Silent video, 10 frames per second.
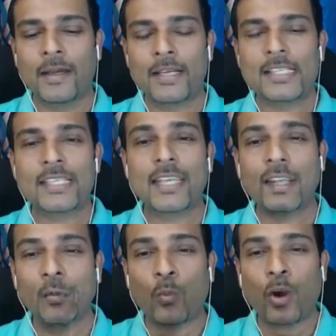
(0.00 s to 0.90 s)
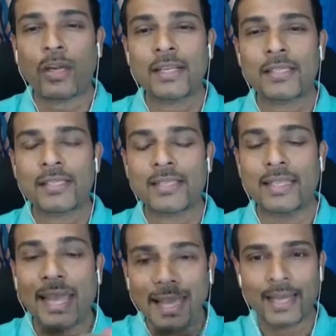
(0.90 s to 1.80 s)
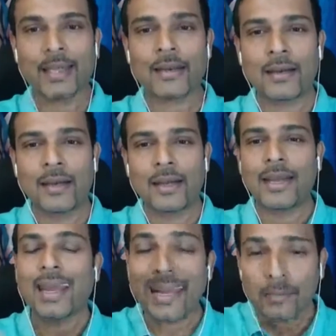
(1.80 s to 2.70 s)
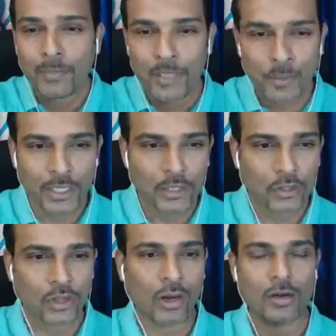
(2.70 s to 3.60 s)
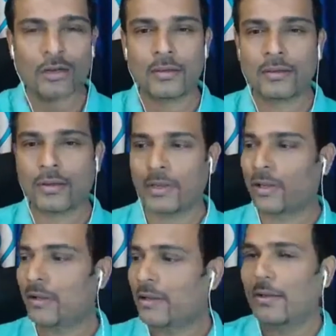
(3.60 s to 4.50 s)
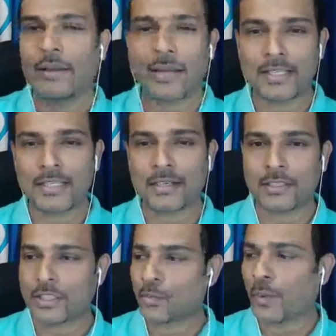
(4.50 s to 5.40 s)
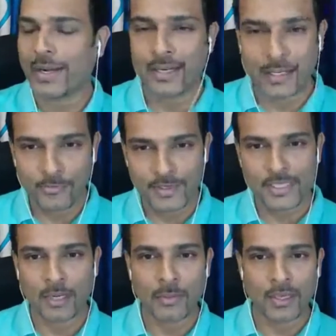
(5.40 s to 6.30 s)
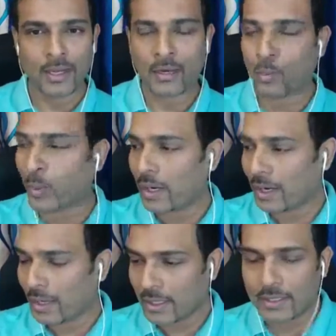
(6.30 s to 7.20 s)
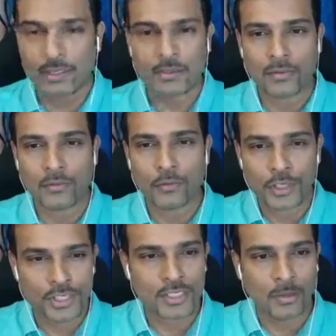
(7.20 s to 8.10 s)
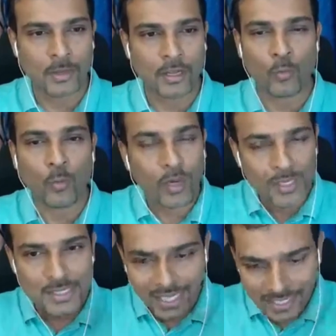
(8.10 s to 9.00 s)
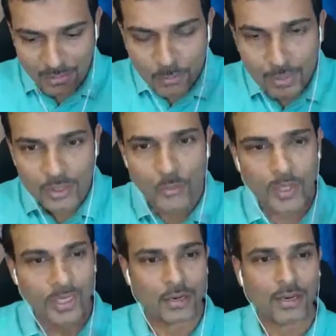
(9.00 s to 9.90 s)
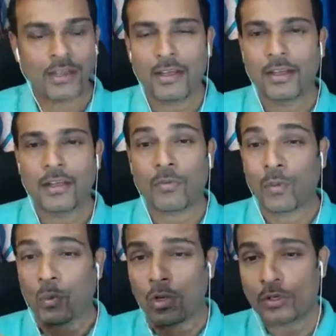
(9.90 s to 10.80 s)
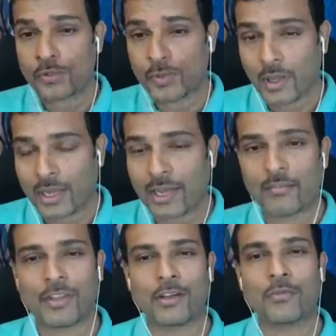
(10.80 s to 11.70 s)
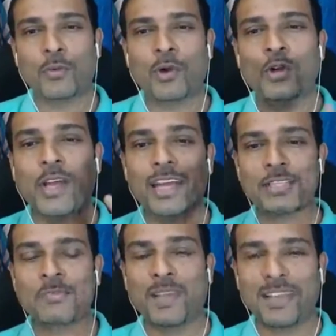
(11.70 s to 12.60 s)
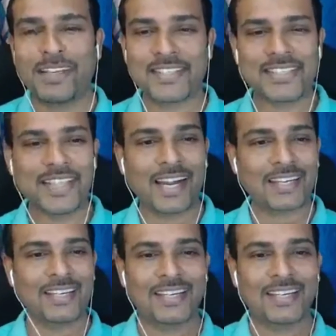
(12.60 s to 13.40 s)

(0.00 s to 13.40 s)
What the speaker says: see what is there in between the thought. Okay, consider there's one leaf is coming and one another fish is coming. What is there in between? If you want to have that, if you want to experience that,